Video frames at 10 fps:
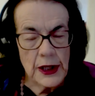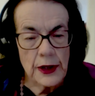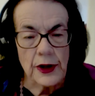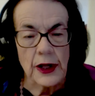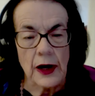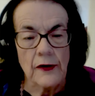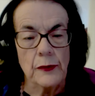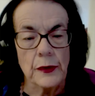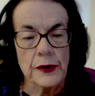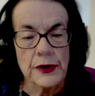the
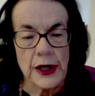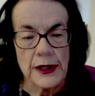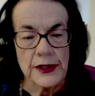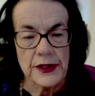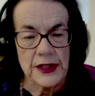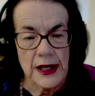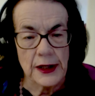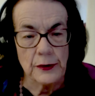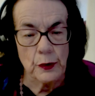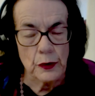government has said
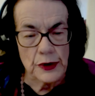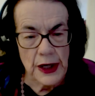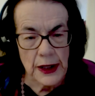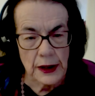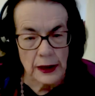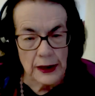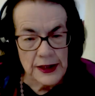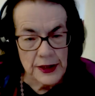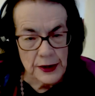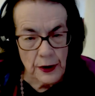we'll take at
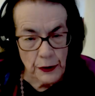least